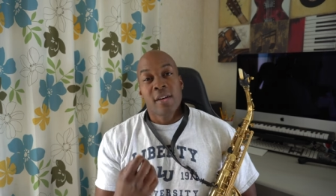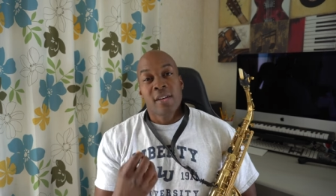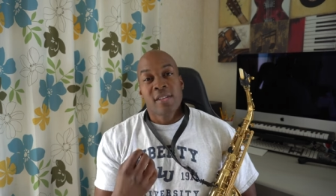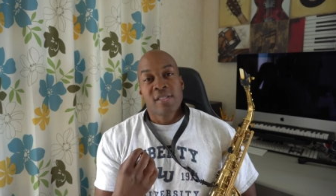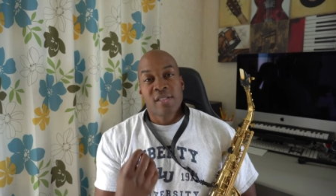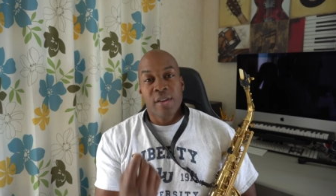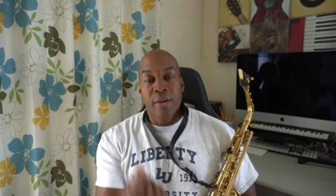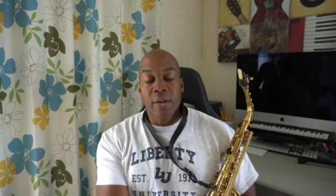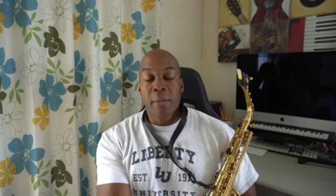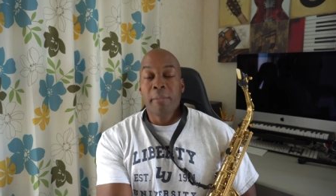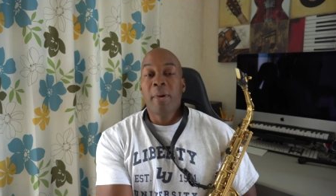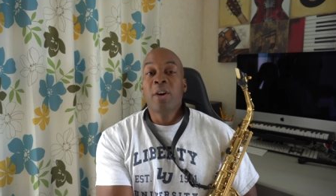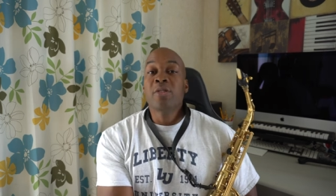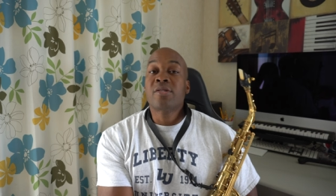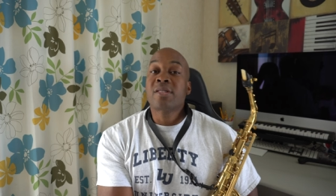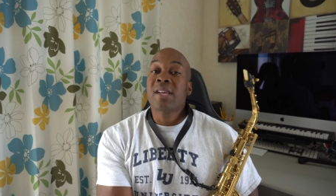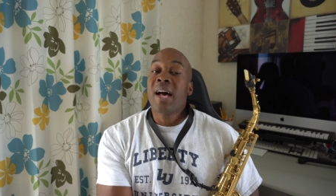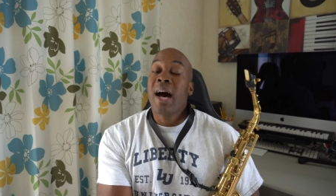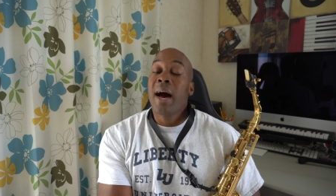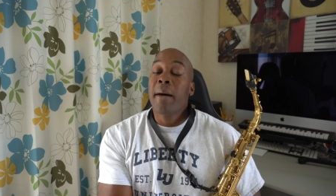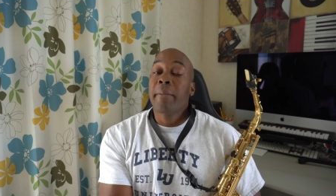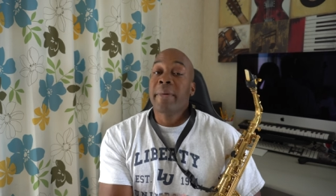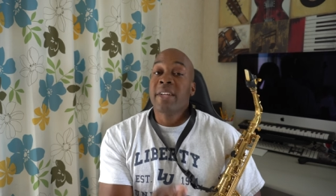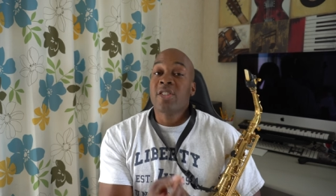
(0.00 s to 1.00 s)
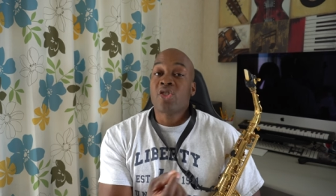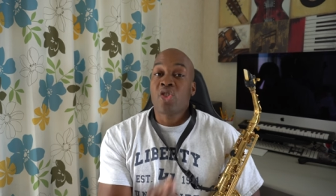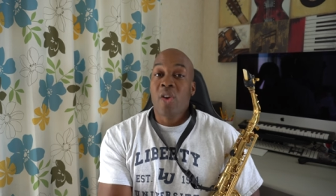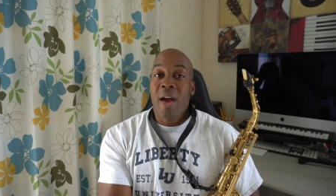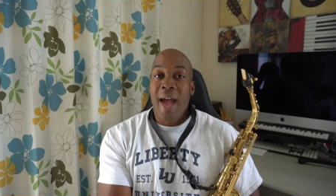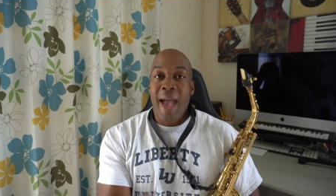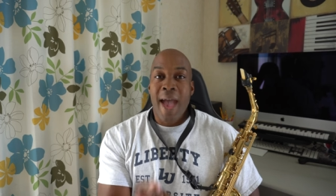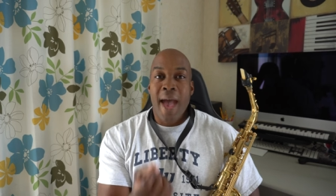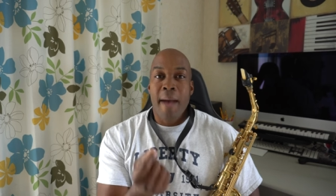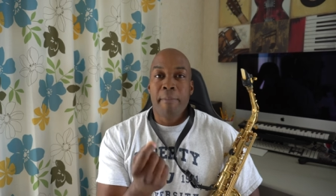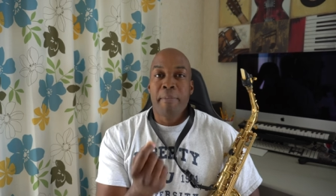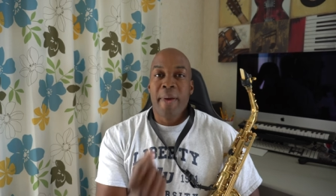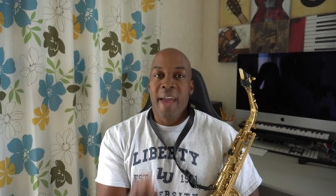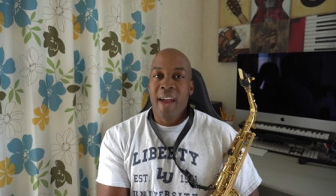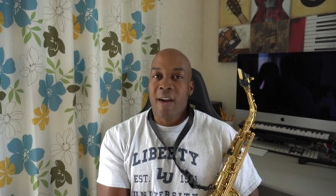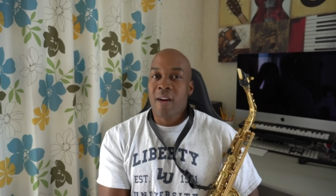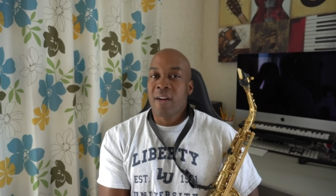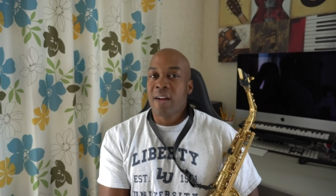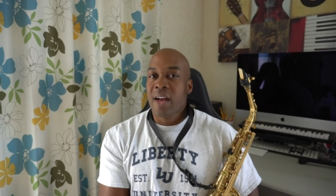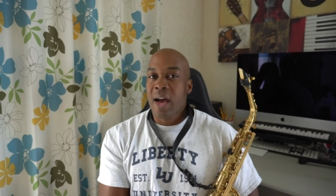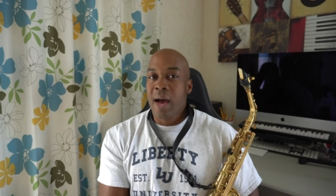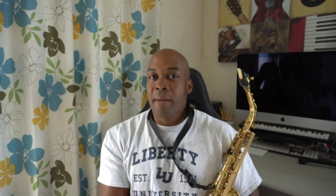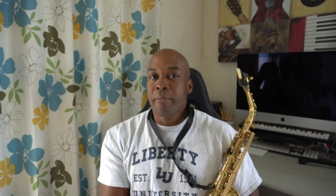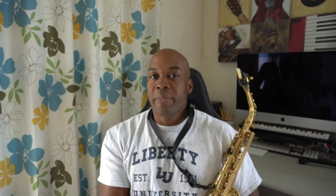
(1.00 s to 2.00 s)
So the most common triad pair
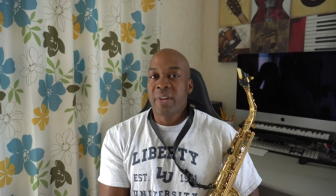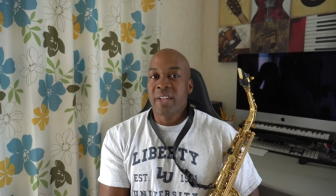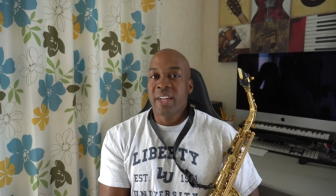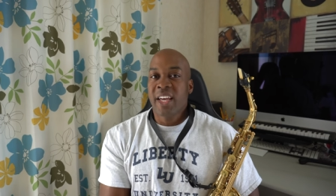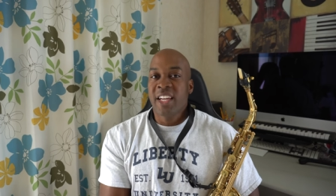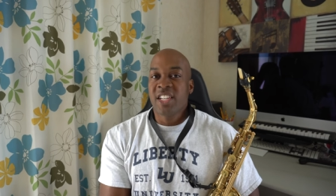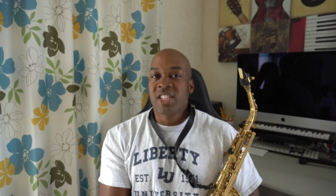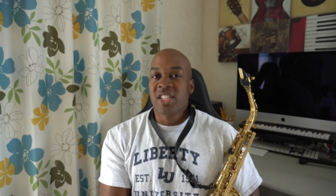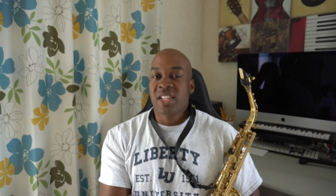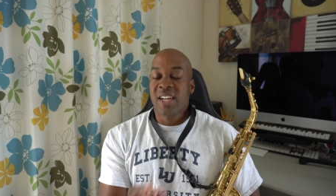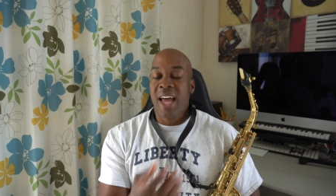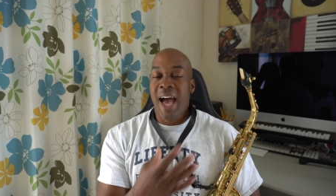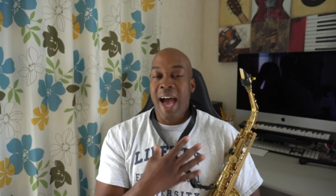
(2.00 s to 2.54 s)
combination